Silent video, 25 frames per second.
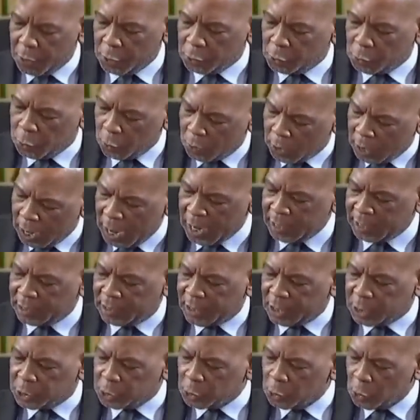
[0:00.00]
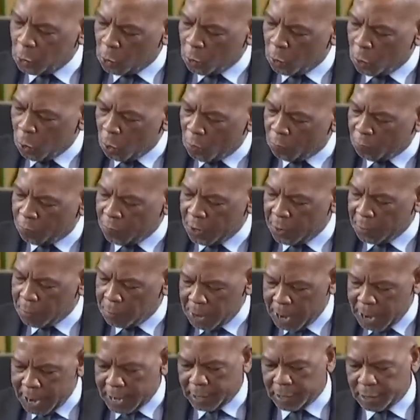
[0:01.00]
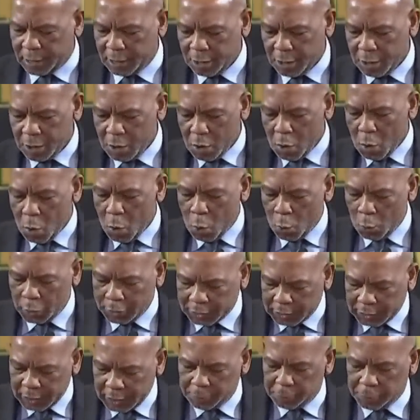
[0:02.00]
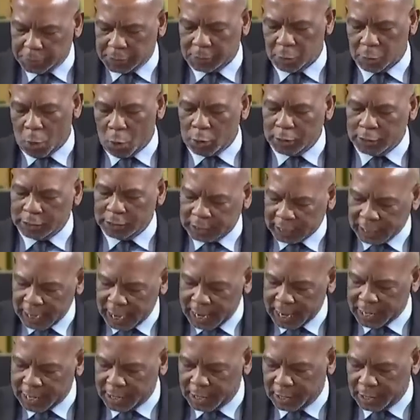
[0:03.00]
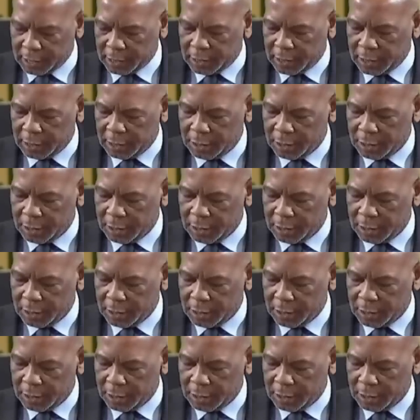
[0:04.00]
to cut the soul of a man who keeps on trying,